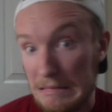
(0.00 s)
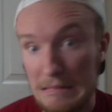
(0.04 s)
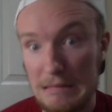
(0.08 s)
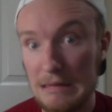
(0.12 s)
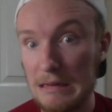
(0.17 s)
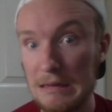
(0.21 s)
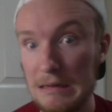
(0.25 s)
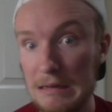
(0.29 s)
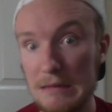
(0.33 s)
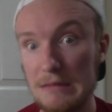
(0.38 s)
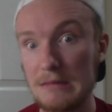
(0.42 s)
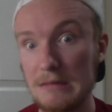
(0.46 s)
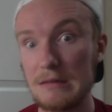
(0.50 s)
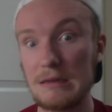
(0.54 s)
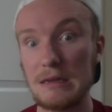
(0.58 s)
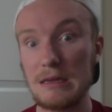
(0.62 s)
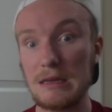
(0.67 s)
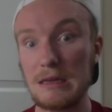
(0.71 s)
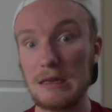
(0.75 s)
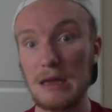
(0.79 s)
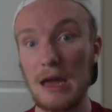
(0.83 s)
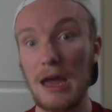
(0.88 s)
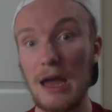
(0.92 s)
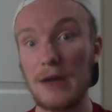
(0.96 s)

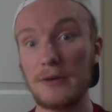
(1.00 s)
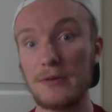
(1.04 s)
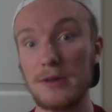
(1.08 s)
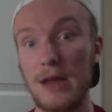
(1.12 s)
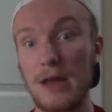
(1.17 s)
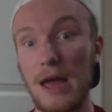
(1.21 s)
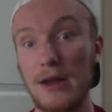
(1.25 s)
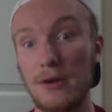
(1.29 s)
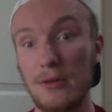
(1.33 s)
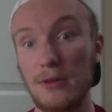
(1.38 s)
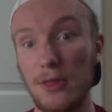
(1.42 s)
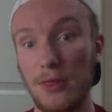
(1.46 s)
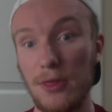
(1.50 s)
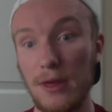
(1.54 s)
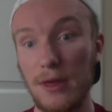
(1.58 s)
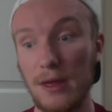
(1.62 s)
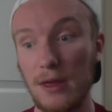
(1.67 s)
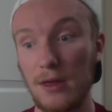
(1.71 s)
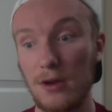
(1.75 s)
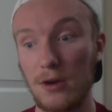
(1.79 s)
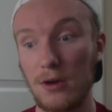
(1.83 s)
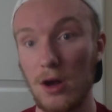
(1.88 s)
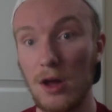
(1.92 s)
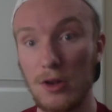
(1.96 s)
Honestly, I don't think
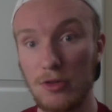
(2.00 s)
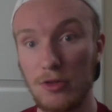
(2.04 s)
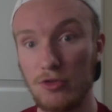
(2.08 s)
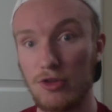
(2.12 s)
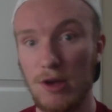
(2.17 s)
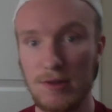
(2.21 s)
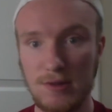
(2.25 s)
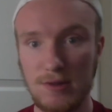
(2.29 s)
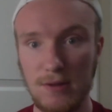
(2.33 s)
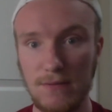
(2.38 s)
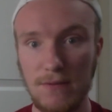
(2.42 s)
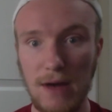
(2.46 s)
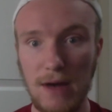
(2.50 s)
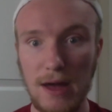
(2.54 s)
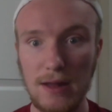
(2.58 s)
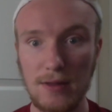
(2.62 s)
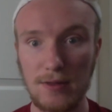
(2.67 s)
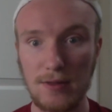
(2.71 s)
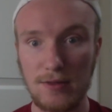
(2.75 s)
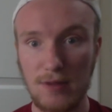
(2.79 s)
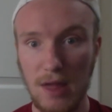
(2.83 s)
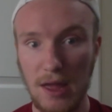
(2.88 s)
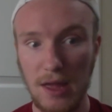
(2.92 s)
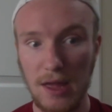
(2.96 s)
you're unjustified in
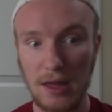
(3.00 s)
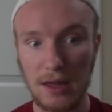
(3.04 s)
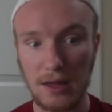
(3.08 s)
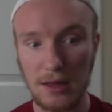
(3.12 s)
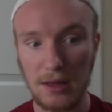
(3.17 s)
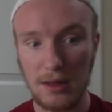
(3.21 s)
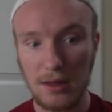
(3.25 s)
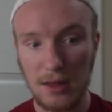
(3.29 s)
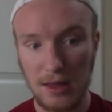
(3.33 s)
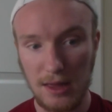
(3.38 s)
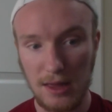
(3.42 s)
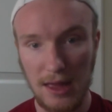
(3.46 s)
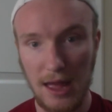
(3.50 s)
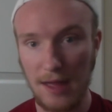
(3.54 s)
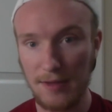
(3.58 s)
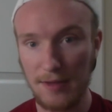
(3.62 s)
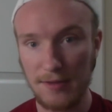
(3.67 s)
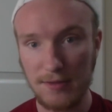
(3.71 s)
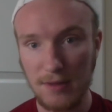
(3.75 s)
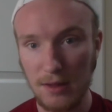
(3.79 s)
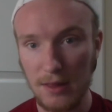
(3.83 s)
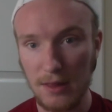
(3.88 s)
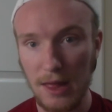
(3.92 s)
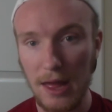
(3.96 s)
saying yes
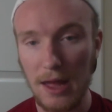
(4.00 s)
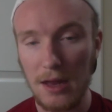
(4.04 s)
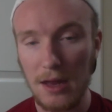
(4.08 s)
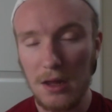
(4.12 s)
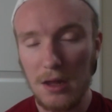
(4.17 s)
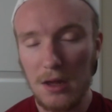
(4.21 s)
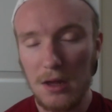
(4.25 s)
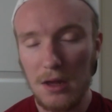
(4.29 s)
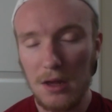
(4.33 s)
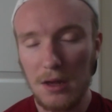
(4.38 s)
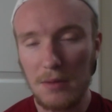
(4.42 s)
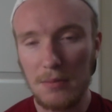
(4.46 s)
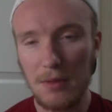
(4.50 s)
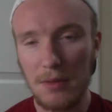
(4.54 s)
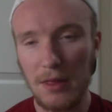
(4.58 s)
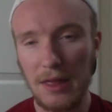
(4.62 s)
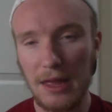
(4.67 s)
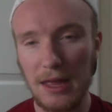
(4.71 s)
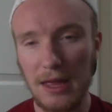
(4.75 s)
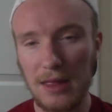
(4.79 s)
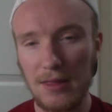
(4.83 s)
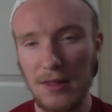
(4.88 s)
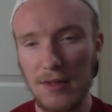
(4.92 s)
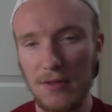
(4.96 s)
to that. But
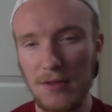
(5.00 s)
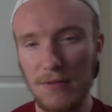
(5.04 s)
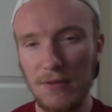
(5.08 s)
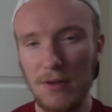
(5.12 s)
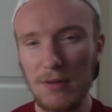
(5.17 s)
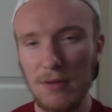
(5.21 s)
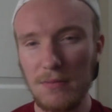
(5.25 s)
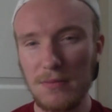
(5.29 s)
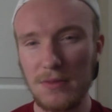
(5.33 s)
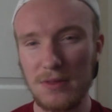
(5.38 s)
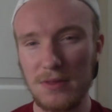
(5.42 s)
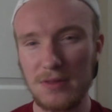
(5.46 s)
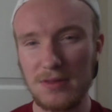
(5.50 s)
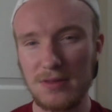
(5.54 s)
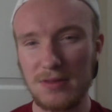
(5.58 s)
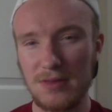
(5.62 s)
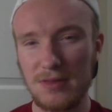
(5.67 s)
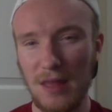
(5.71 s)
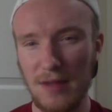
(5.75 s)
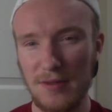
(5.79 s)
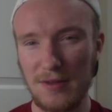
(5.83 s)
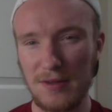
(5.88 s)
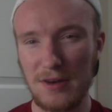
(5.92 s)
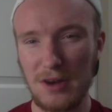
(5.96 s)
like, this film
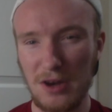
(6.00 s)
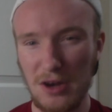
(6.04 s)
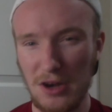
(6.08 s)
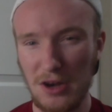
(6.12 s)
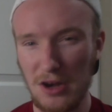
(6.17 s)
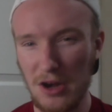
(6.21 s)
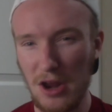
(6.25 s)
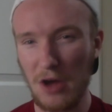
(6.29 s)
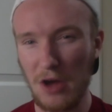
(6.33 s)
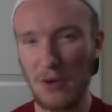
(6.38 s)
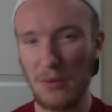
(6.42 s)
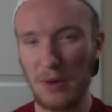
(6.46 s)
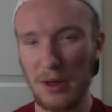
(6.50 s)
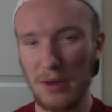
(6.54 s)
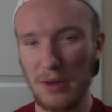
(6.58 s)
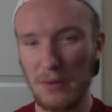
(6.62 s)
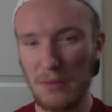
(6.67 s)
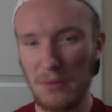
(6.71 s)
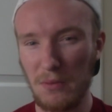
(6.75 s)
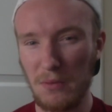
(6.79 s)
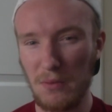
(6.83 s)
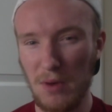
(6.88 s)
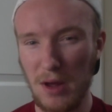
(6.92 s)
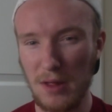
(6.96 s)
doesn't know what
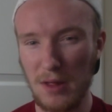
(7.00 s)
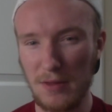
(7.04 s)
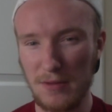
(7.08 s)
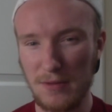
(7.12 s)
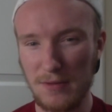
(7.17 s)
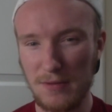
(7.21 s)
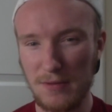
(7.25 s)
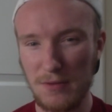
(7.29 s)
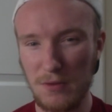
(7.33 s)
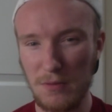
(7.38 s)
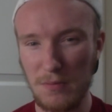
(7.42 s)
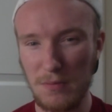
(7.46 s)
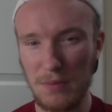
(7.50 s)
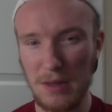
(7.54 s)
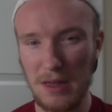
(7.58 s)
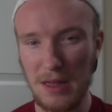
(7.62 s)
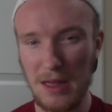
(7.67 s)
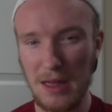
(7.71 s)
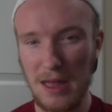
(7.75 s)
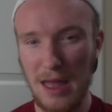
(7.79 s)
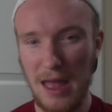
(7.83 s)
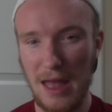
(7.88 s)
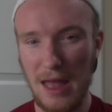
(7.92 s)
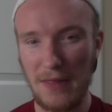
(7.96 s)
it wants to
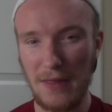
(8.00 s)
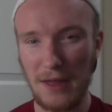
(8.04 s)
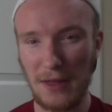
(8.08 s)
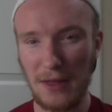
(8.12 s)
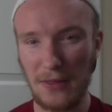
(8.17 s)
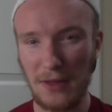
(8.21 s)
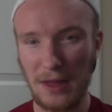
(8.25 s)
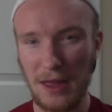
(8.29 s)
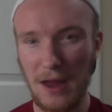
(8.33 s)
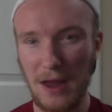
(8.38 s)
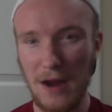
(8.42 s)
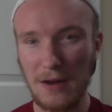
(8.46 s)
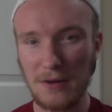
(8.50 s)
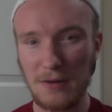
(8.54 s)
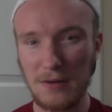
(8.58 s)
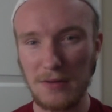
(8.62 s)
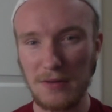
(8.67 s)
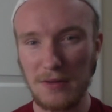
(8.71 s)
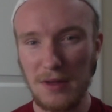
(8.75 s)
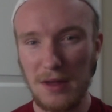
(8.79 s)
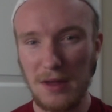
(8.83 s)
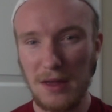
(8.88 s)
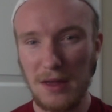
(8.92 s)
be, and like the characters,